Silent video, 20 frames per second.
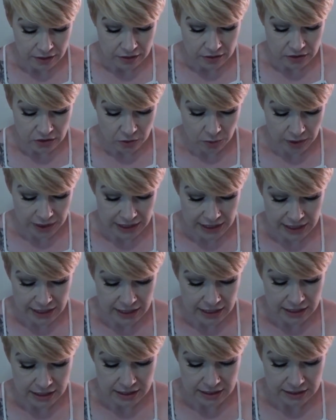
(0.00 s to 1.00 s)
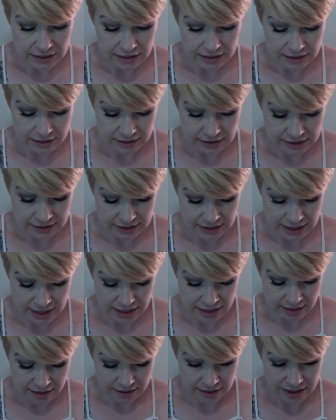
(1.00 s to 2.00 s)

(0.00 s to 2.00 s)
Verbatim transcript: So I can't, let's see,